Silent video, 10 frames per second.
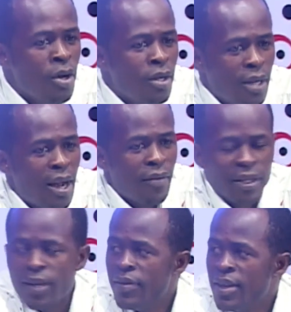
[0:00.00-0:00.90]
That they
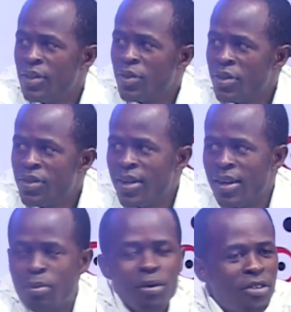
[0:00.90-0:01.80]
given a security
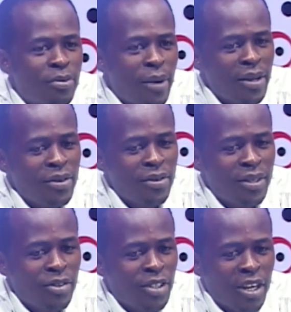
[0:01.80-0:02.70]
like a policeman,
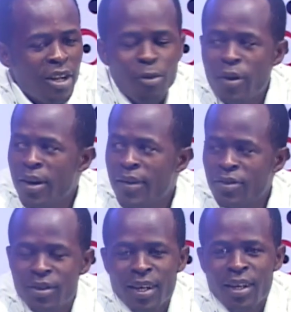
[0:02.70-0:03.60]
a gendarme, whatever
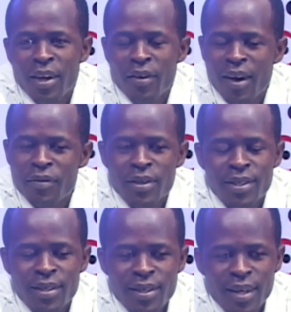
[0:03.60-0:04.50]
to take care of. I've not
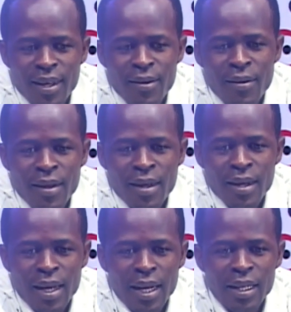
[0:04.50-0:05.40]
seen it there.
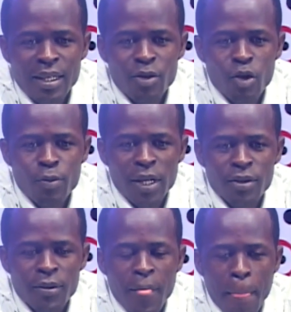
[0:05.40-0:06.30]
And it's going back
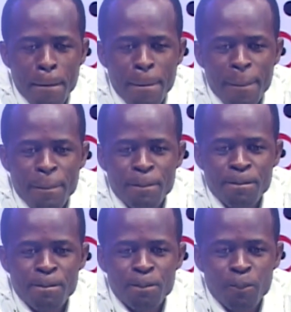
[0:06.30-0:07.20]
to given the
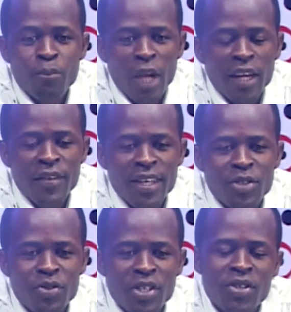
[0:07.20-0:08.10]
situation now that they
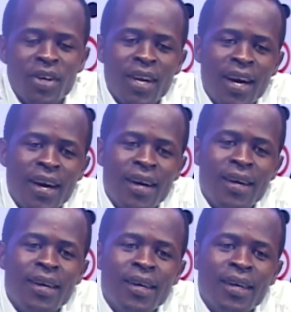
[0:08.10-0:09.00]
have made
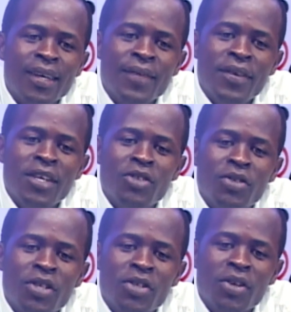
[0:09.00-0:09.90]
themselves
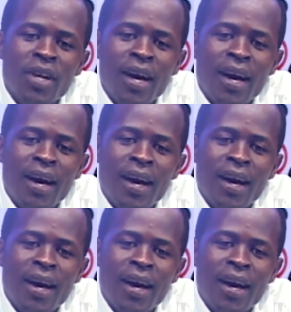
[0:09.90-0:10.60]
to be one sided.